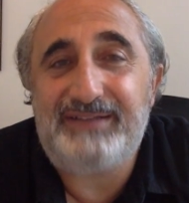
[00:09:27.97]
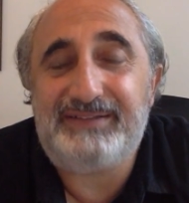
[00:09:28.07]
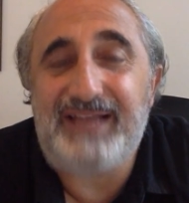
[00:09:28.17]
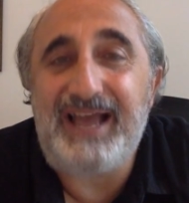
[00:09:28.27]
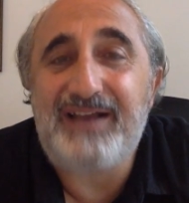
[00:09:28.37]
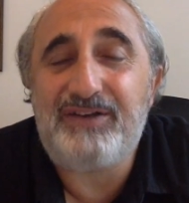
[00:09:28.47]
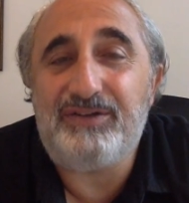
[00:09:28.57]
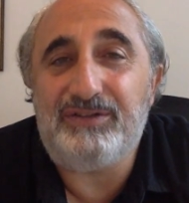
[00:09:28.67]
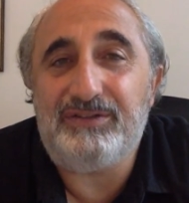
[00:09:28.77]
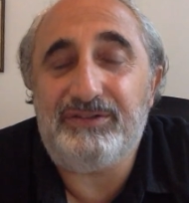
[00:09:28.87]

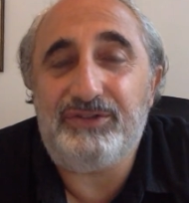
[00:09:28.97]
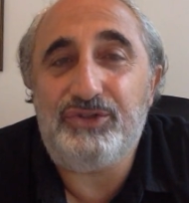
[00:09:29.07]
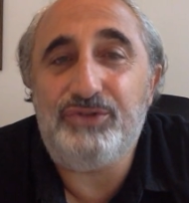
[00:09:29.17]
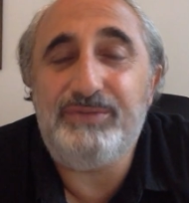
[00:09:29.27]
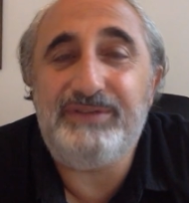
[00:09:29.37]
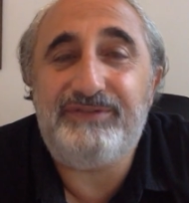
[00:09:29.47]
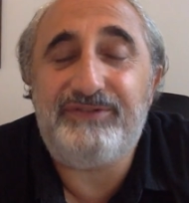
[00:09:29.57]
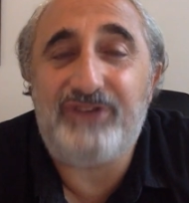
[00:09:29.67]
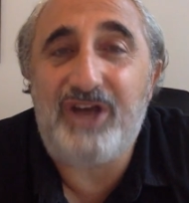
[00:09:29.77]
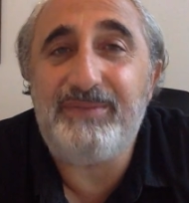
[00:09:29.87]
tackle human
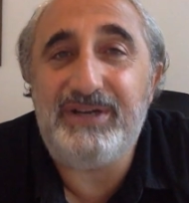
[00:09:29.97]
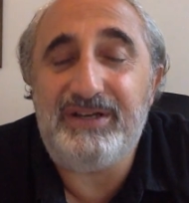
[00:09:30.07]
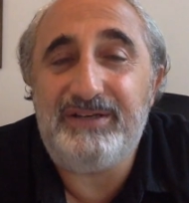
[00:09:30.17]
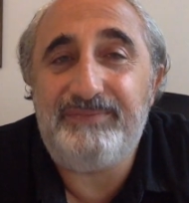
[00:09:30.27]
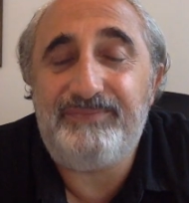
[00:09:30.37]
phenomena